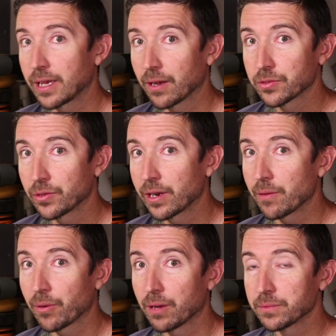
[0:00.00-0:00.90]
encountered
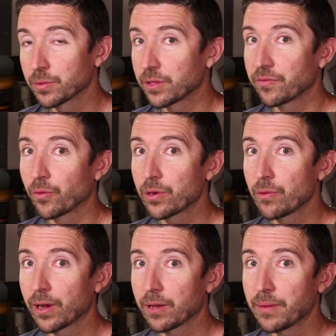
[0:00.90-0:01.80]
any problems with the
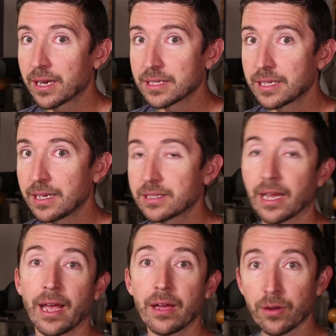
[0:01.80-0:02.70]
forty round magazines,
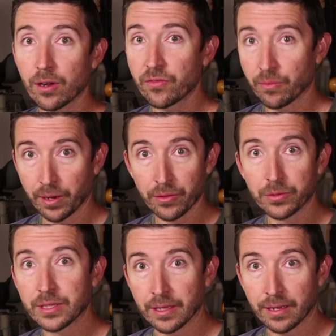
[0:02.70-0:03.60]
I had heard from
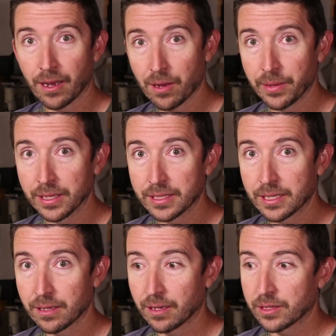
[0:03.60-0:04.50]
others in the
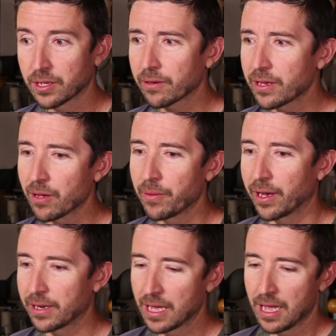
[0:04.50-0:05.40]
comments uh, talking
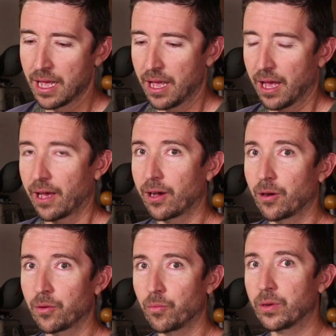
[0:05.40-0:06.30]
about
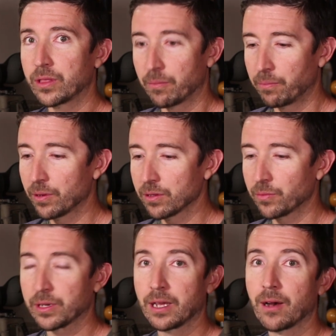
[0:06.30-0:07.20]
how when the
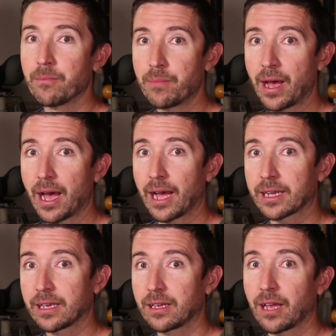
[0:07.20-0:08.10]
bolt would come
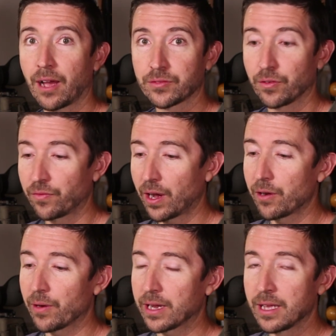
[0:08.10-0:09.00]
back after
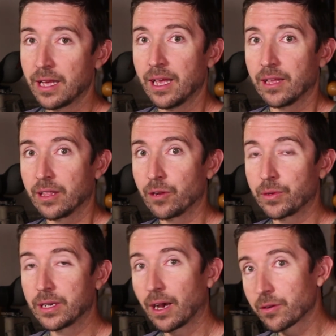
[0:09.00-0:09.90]
firing, that it
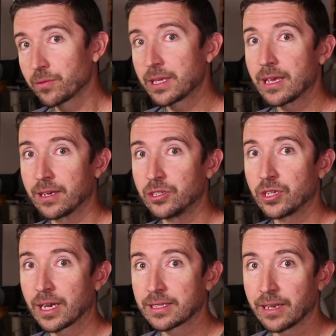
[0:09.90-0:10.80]
would not only
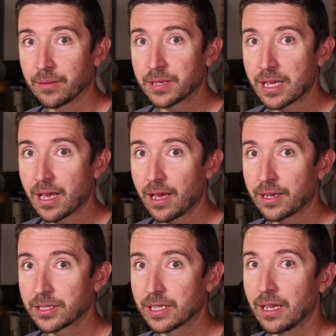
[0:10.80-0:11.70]
eject an empty
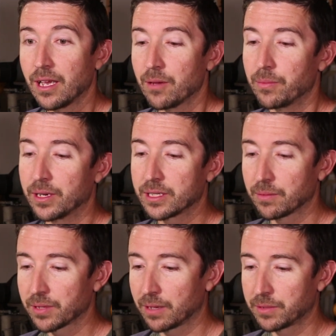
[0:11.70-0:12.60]
case, but
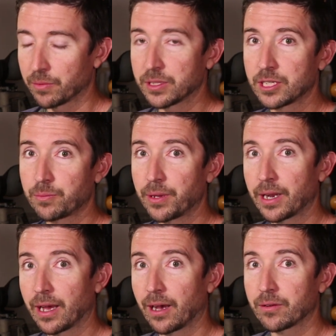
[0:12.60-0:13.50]
sometimes it would
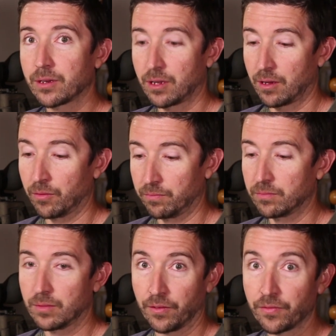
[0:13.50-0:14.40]
spit out a
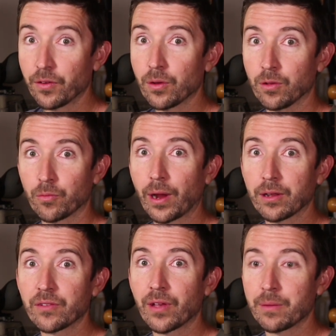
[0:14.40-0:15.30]
a full
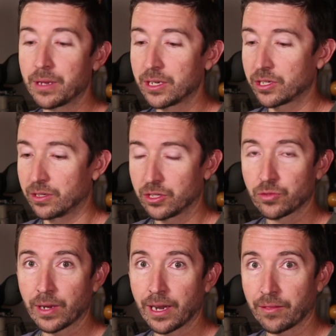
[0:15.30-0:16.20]
round of ammunition to
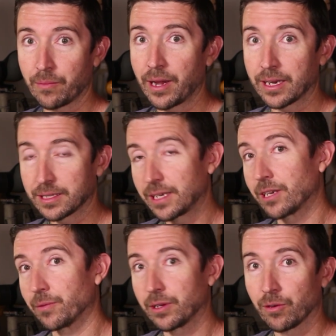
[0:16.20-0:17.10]
straight out the
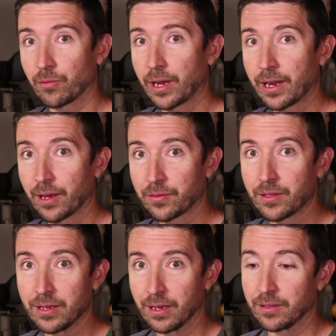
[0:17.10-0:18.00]
magazine. It would go right out
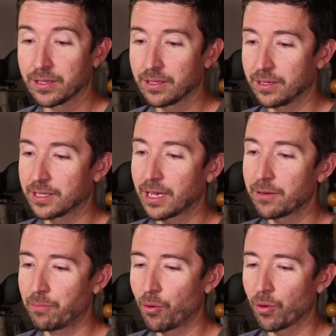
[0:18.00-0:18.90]
the, uh, the, the
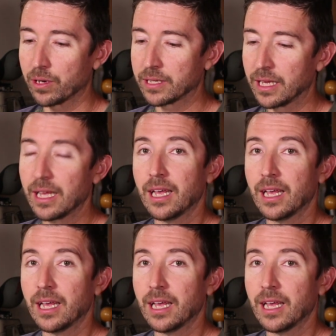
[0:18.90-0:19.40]
side port.